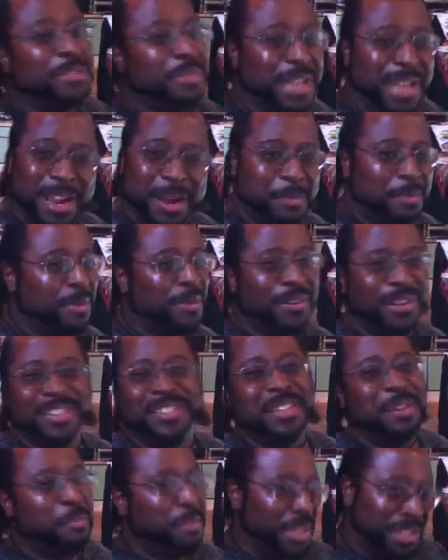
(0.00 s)
from the
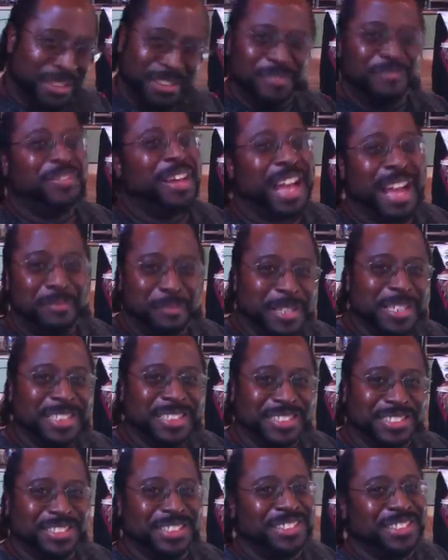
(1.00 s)
airport, he'll be here in 5
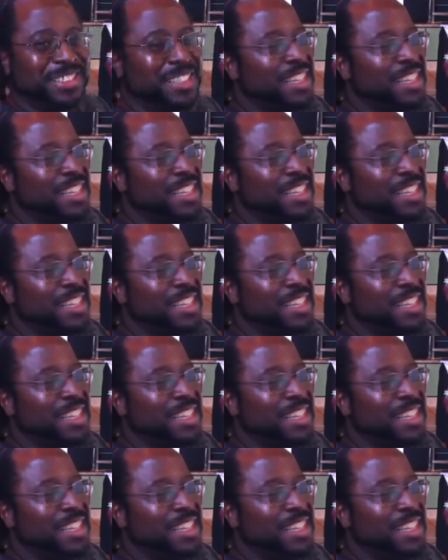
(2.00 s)
minutes,